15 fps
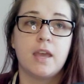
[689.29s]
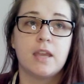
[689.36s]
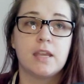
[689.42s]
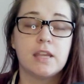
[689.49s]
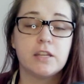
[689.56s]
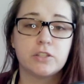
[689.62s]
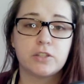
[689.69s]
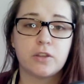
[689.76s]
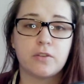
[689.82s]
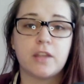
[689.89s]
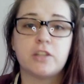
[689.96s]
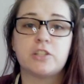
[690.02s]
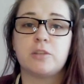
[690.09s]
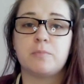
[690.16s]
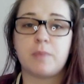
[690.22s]
Each
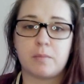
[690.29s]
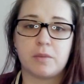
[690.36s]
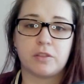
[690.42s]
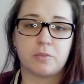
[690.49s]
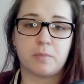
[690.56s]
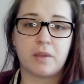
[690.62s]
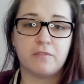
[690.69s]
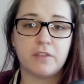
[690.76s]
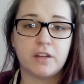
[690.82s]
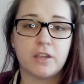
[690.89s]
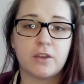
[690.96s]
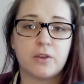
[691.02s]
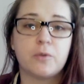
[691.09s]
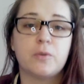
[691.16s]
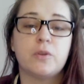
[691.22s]
donation by month of my
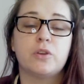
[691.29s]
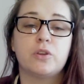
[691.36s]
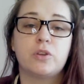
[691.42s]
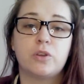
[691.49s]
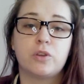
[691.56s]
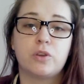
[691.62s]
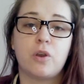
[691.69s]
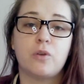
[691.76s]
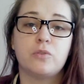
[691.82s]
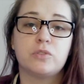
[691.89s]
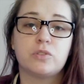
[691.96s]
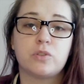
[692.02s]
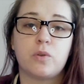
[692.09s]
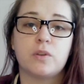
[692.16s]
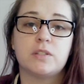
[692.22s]
video goes
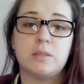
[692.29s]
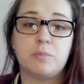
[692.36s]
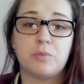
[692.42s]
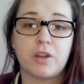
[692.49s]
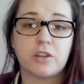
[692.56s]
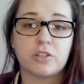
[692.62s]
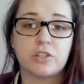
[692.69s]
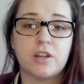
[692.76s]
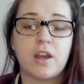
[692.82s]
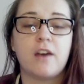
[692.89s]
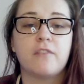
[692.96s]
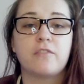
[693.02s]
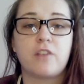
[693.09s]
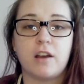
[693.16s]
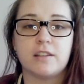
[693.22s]
towards the production
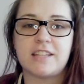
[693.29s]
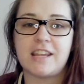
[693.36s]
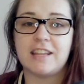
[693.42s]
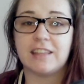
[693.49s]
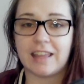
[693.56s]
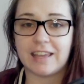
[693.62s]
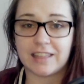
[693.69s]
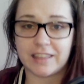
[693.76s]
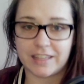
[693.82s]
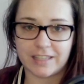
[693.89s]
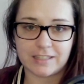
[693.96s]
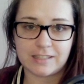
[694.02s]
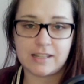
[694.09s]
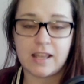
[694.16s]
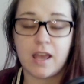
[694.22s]
of content like
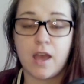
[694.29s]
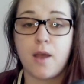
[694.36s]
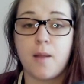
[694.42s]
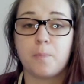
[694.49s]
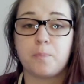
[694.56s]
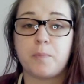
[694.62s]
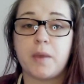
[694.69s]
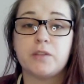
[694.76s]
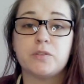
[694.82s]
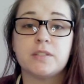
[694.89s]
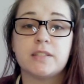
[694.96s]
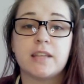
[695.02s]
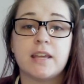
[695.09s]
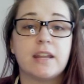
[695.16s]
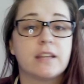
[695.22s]
this.
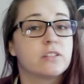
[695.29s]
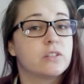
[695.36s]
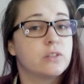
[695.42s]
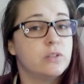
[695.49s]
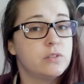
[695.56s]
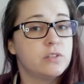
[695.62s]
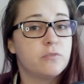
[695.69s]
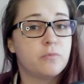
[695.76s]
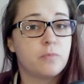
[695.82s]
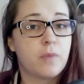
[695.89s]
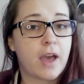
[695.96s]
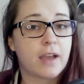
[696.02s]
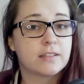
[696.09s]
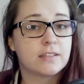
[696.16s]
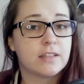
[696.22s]
Patrons get exclusive
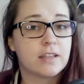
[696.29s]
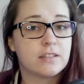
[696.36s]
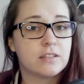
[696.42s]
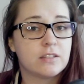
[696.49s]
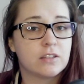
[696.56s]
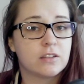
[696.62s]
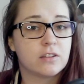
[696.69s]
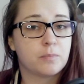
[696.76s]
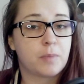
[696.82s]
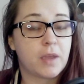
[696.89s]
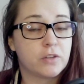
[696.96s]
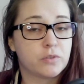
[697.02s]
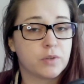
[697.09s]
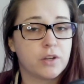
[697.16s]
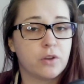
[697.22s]
access to
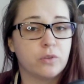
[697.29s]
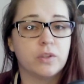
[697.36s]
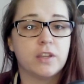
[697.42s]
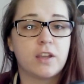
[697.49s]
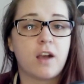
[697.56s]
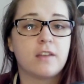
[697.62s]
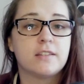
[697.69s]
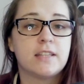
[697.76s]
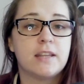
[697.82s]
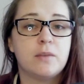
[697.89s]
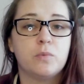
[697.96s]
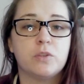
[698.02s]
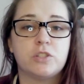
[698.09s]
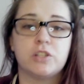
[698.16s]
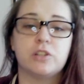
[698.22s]
Patreon-only content,
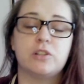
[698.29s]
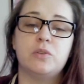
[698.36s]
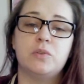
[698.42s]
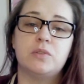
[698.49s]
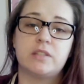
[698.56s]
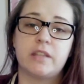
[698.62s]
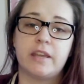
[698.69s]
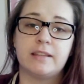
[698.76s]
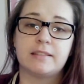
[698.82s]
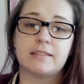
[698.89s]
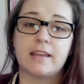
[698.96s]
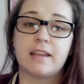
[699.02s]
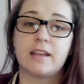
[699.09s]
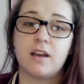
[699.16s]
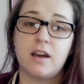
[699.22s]
which includes things
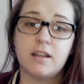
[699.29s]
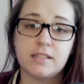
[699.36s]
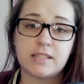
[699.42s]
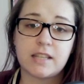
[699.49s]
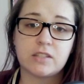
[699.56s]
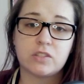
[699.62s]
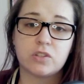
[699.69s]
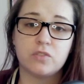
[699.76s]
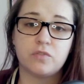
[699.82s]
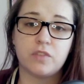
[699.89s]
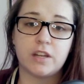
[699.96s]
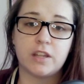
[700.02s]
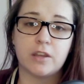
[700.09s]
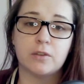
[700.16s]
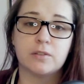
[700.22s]
like uncensored
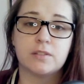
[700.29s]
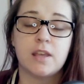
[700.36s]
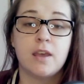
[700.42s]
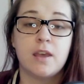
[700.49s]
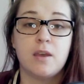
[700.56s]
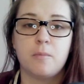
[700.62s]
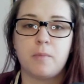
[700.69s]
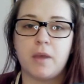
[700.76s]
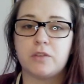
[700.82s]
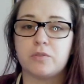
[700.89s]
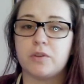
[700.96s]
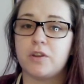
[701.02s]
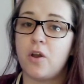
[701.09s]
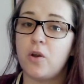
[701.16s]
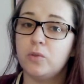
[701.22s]
videos,
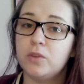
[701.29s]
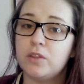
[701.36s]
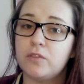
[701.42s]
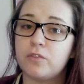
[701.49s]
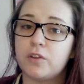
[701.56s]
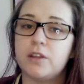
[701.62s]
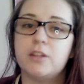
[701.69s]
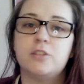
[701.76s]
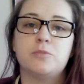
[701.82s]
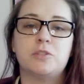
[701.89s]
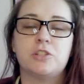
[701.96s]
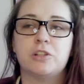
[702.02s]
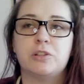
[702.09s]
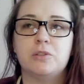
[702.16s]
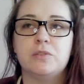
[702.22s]
Patreon-only footage,
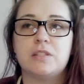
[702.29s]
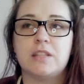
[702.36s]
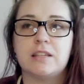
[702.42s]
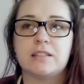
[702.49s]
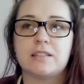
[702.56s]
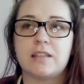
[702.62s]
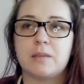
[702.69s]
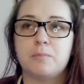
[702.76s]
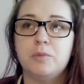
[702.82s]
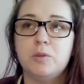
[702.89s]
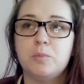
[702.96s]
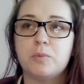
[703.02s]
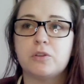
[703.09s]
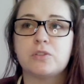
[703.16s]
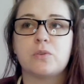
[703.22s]
which includes things like
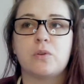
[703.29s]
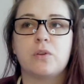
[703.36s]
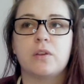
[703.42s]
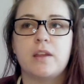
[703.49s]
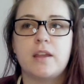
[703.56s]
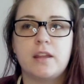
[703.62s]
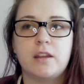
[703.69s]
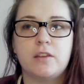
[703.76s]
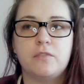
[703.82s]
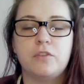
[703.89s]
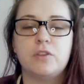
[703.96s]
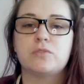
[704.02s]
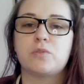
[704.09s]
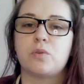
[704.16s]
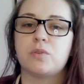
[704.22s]
bloopers or
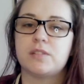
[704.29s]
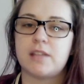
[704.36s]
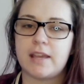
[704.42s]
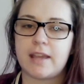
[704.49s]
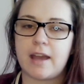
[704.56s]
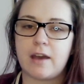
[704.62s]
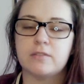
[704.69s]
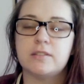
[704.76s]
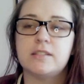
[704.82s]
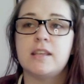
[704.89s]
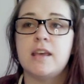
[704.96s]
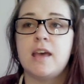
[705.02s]
interviews or takeouts,